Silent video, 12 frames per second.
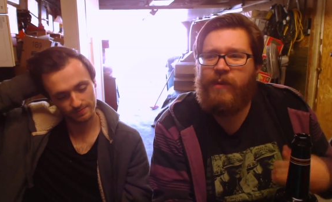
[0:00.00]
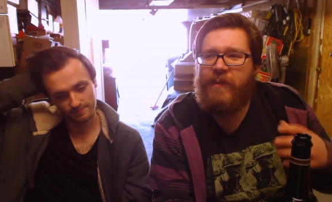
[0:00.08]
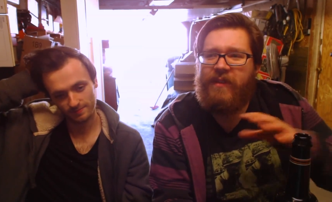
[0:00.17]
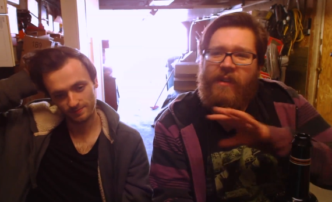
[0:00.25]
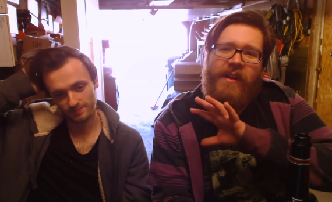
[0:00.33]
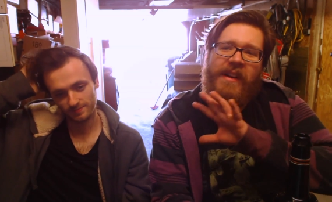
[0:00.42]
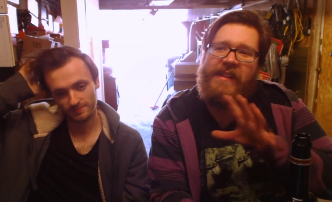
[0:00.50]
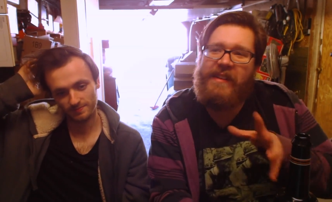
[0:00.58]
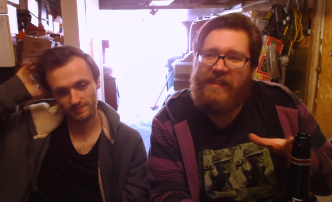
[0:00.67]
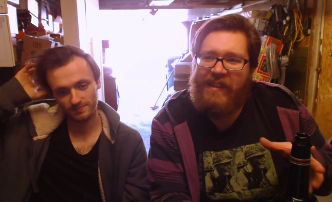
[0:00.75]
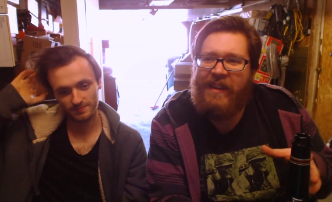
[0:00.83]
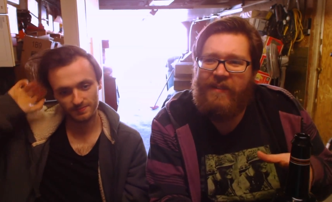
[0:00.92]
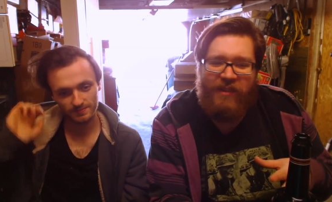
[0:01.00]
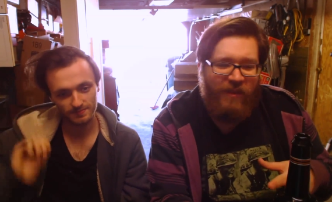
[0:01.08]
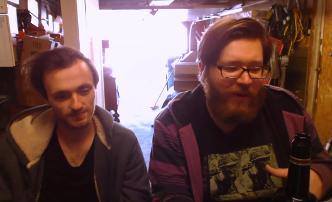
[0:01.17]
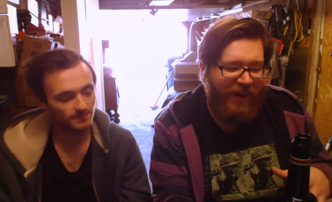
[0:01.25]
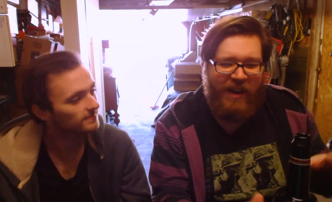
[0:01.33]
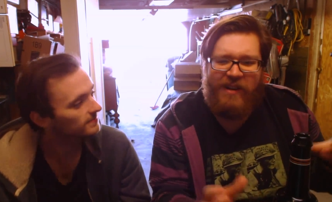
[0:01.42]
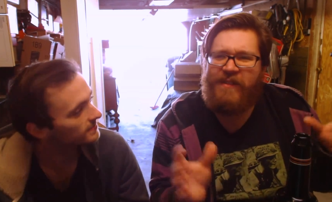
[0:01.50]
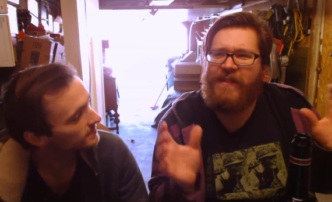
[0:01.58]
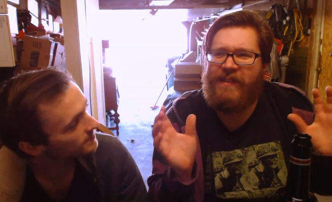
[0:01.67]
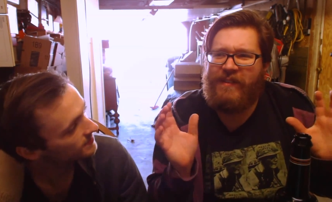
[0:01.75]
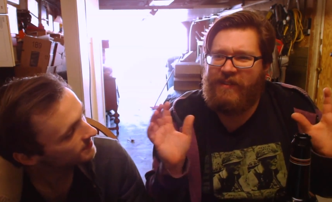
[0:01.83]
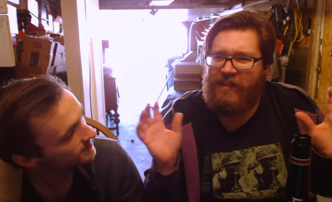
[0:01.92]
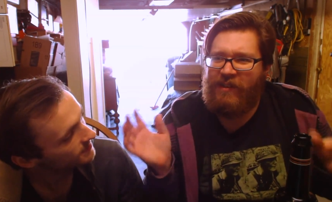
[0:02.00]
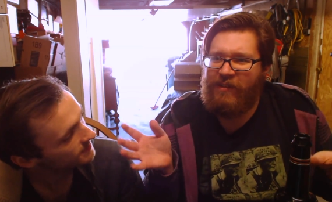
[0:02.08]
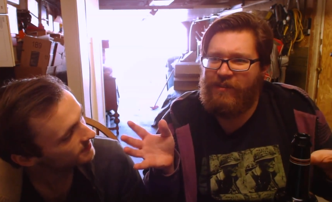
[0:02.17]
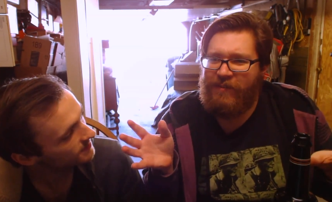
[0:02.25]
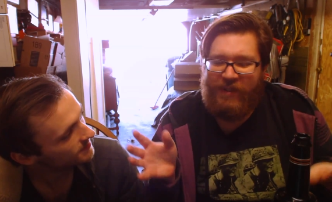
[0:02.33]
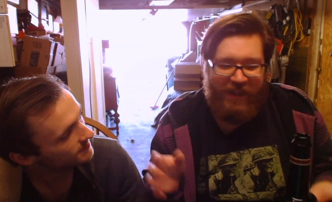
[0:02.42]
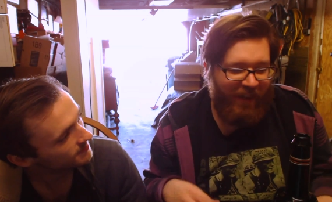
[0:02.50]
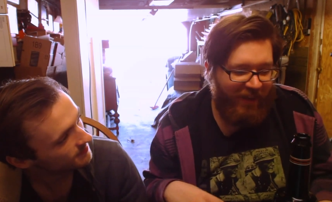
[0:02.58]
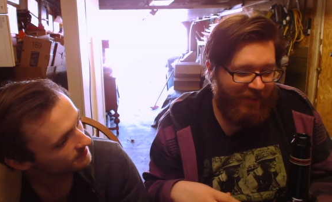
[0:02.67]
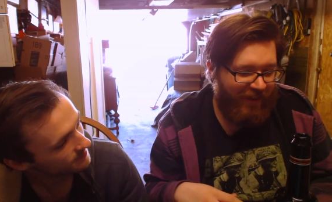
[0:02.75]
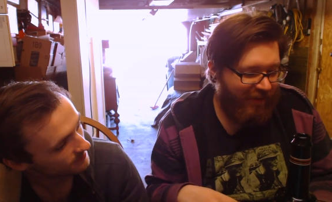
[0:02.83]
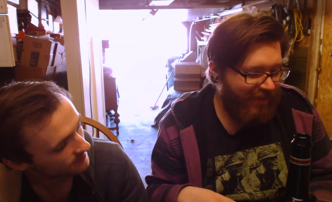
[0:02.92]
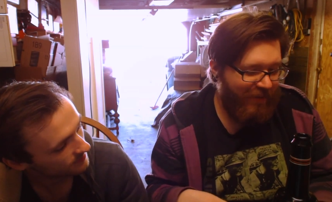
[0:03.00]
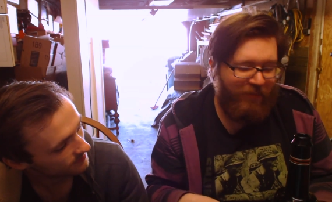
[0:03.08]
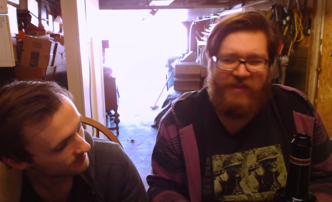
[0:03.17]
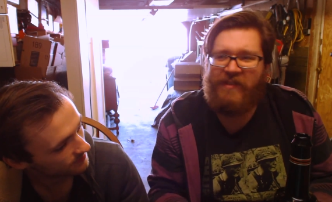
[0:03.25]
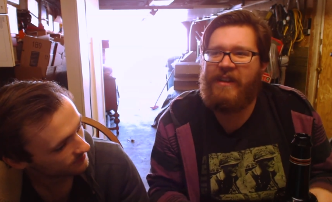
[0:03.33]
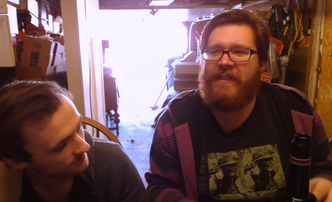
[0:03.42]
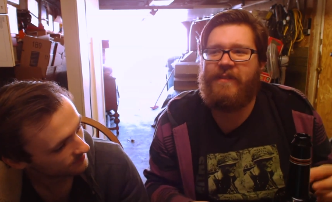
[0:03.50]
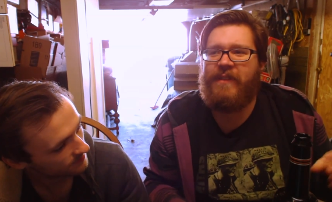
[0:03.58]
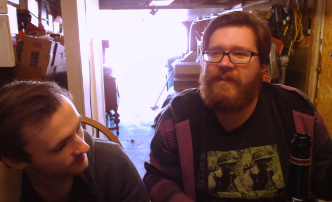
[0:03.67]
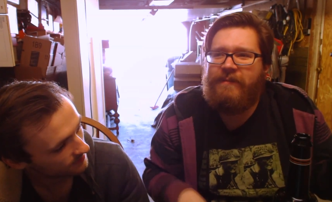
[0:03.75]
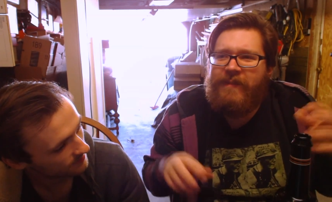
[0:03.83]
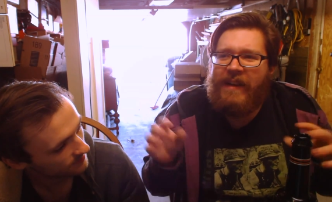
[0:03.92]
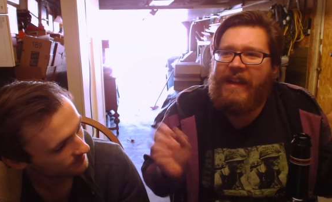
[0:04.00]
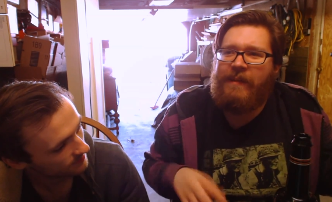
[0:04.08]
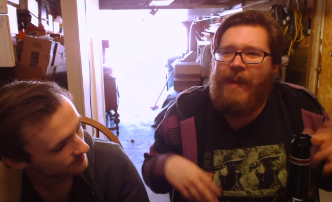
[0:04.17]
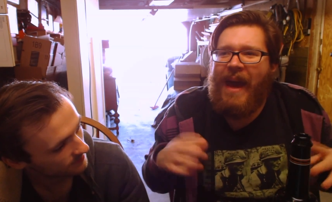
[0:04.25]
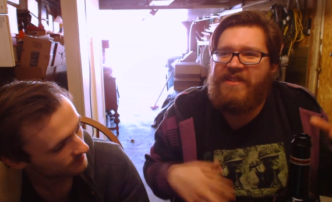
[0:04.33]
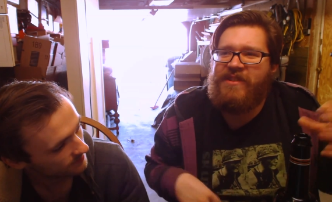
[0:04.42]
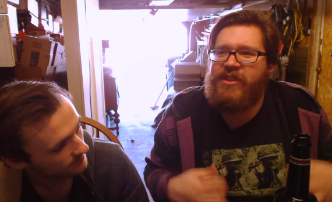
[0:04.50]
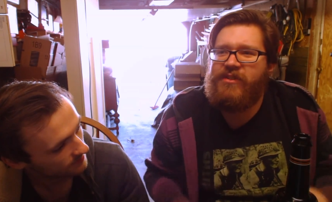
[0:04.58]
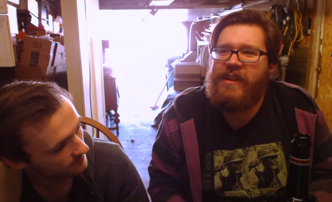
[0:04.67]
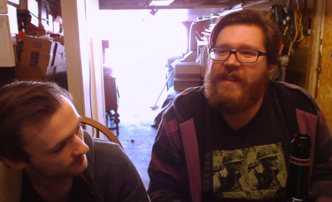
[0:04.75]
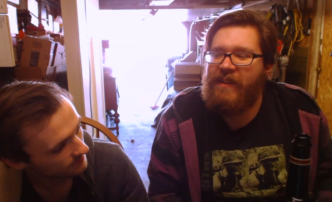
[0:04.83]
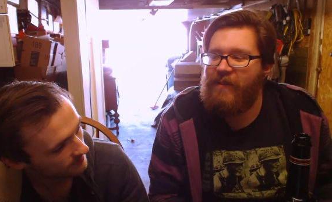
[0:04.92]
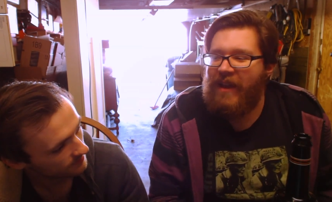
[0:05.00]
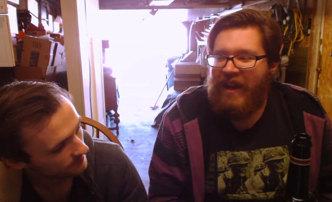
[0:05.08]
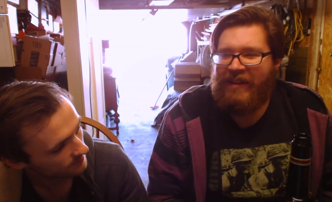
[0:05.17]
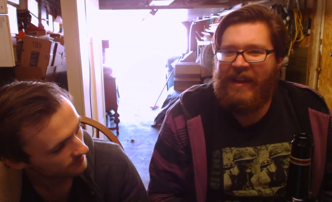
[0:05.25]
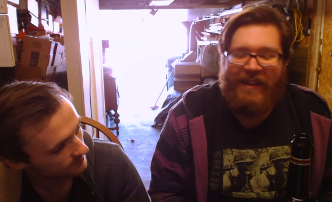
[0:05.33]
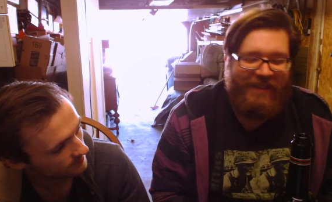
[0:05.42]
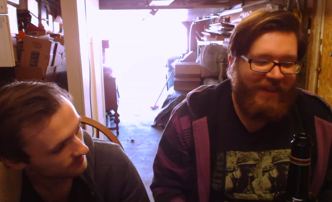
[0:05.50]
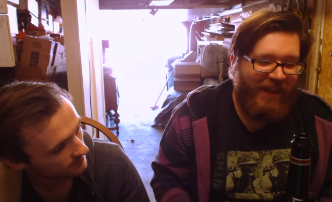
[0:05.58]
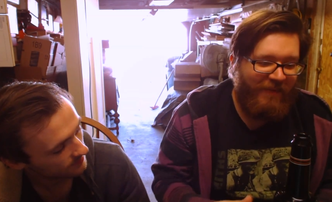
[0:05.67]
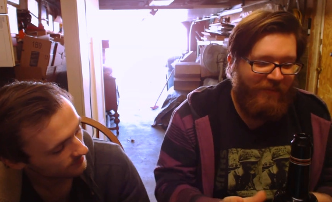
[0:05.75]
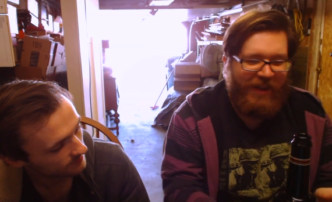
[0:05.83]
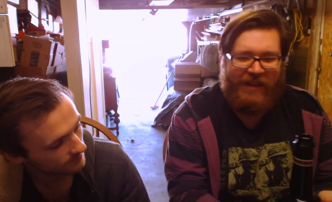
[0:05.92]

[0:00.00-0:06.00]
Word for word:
Speaker 1: when we started, didn't save, so we're gonna do this all over again, except with none of the fucking pageantry that we had last time.